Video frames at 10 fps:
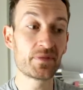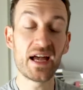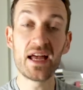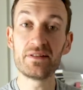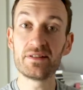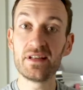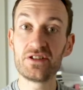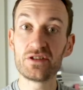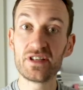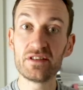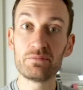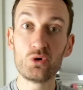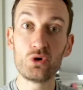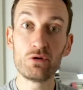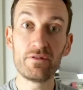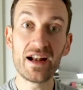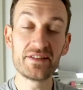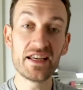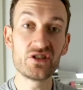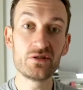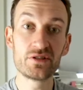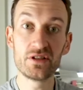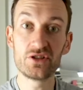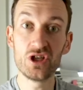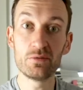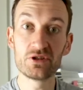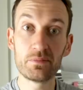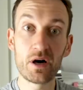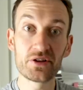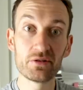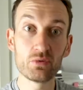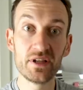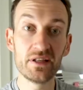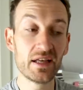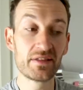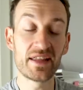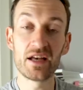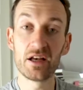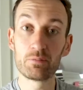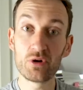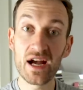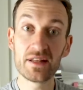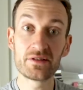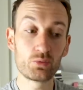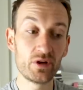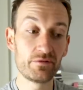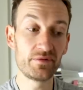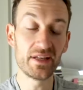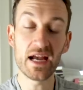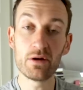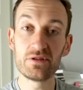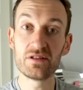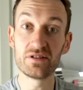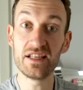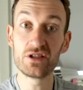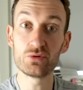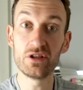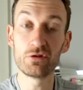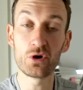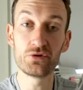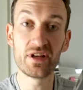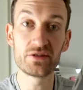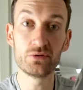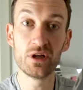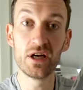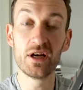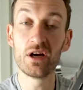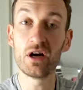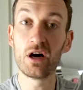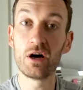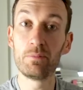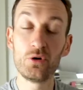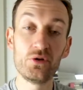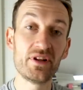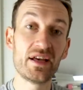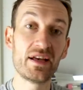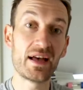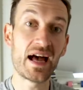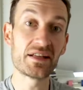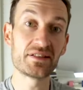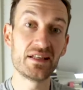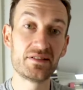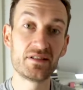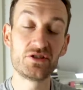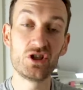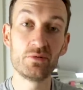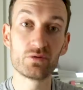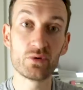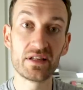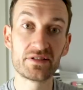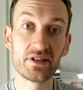And it just gives more validation to the Tubeless market, really, that a brand with the heritage and history of Continental are putting their hat into the Tubeless ring.